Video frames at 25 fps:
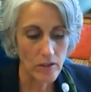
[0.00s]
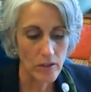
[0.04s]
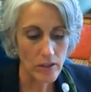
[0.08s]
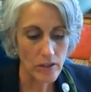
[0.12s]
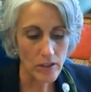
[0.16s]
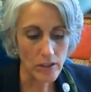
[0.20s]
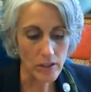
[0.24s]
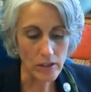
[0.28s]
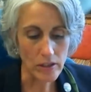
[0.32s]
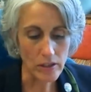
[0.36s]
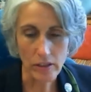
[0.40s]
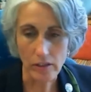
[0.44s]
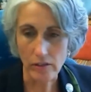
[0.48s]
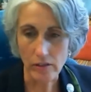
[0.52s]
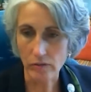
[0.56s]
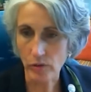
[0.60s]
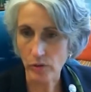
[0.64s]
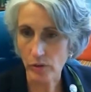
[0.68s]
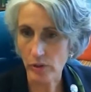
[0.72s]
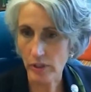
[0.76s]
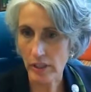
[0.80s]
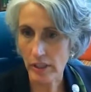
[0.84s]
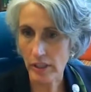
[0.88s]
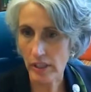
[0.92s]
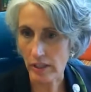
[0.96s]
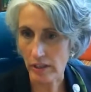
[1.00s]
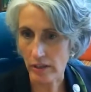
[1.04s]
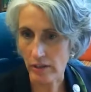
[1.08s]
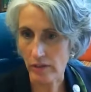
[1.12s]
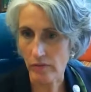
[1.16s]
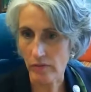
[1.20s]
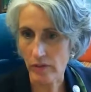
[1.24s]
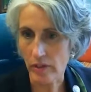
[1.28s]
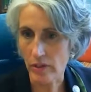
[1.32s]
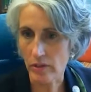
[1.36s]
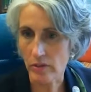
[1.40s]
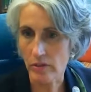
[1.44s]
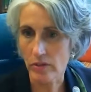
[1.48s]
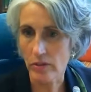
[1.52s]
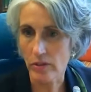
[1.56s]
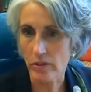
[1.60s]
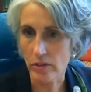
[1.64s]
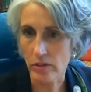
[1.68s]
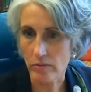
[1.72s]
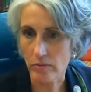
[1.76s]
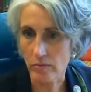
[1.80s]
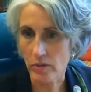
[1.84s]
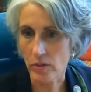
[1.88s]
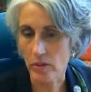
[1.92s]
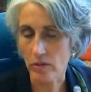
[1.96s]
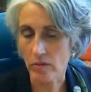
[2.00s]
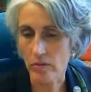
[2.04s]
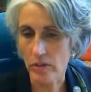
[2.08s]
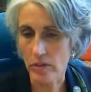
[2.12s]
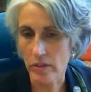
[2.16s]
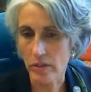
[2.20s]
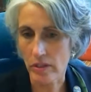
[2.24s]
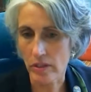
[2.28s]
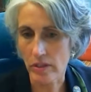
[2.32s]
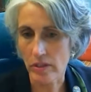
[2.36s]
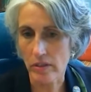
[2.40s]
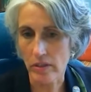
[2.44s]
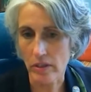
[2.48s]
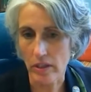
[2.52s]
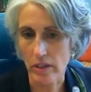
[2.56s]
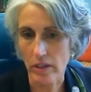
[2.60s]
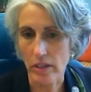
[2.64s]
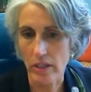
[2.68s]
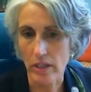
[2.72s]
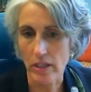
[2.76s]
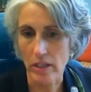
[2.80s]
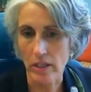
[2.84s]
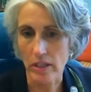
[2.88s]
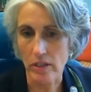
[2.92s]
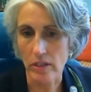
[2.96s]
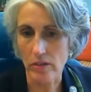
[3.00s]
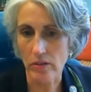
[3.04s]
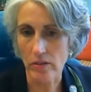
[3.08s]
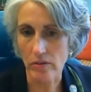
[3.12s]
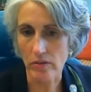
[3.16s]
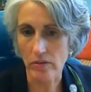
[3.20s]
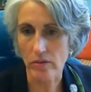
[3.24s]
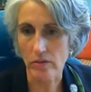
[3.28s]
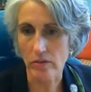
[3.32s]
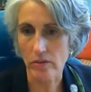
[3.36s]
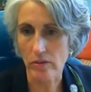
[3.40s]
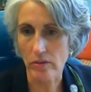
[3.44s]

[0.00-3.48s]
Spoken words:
delivery of ecosystem services is